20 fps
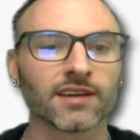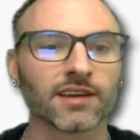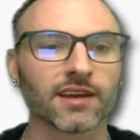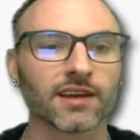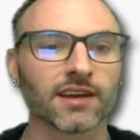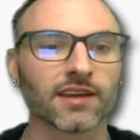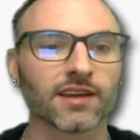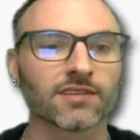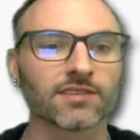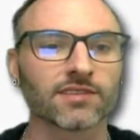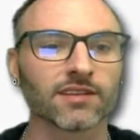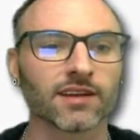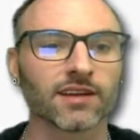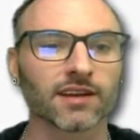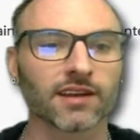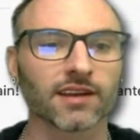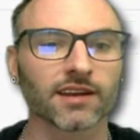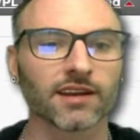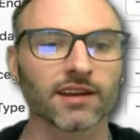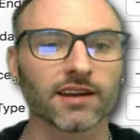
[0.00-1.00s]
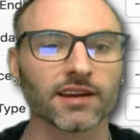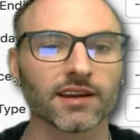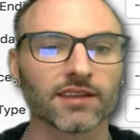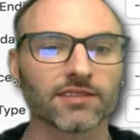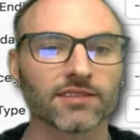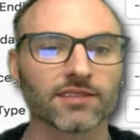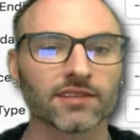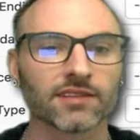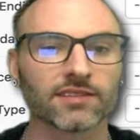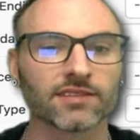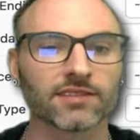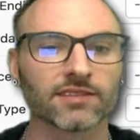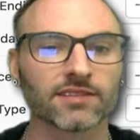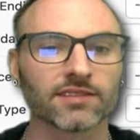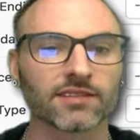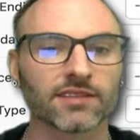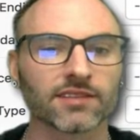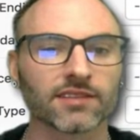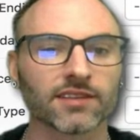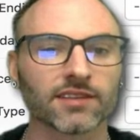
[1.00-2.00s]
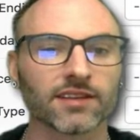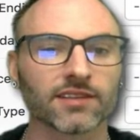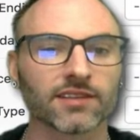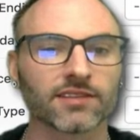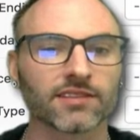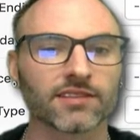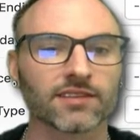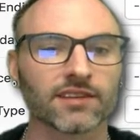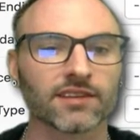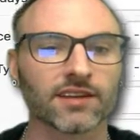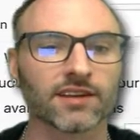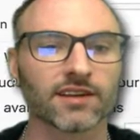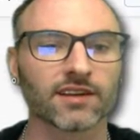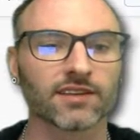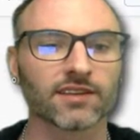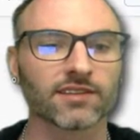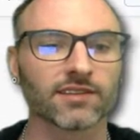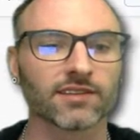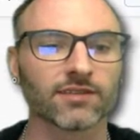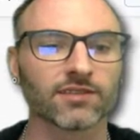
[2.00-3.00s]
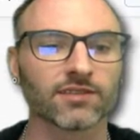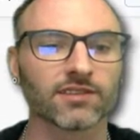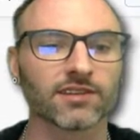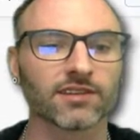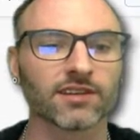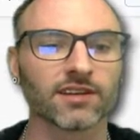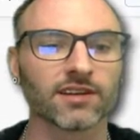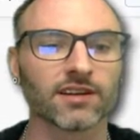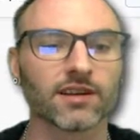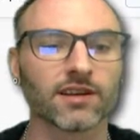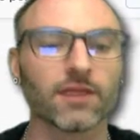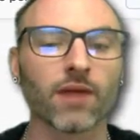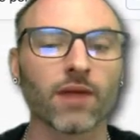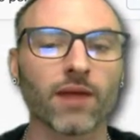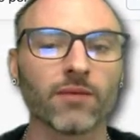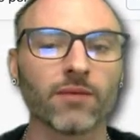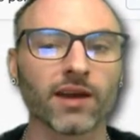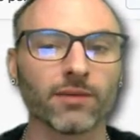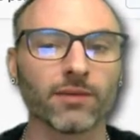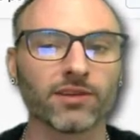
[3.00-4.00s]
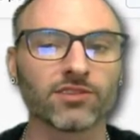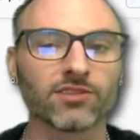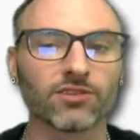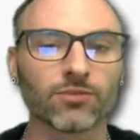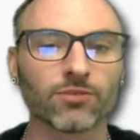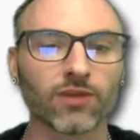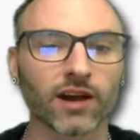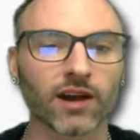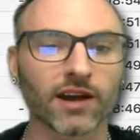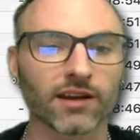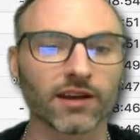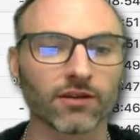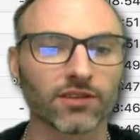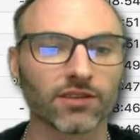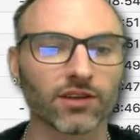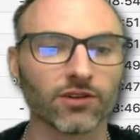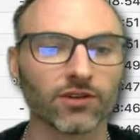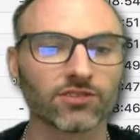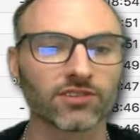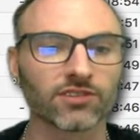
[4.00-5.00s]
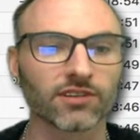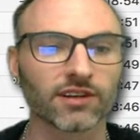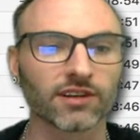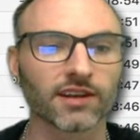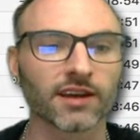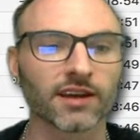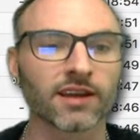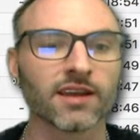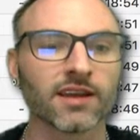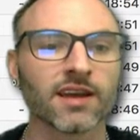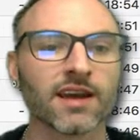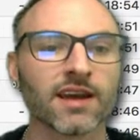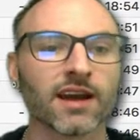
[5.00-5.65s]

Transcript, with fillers: And it's still not getting it, so let's just clear this here and see what's in here. And I might be too broad here with hosting right now.